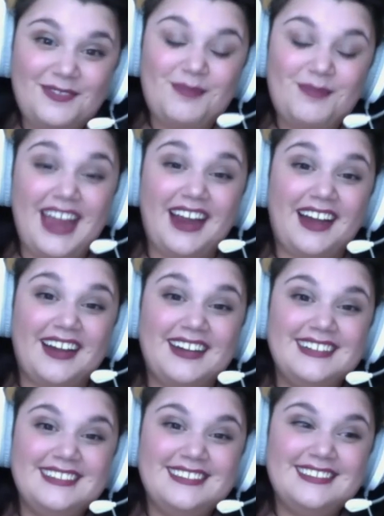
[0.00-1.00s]
from
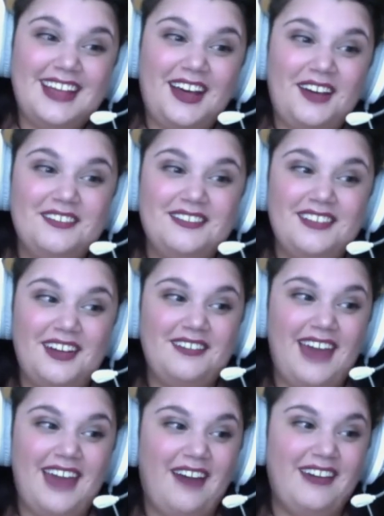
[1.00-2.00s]
there
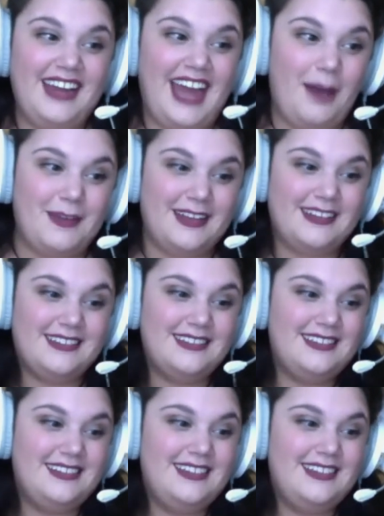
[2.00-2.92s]
of how it happened.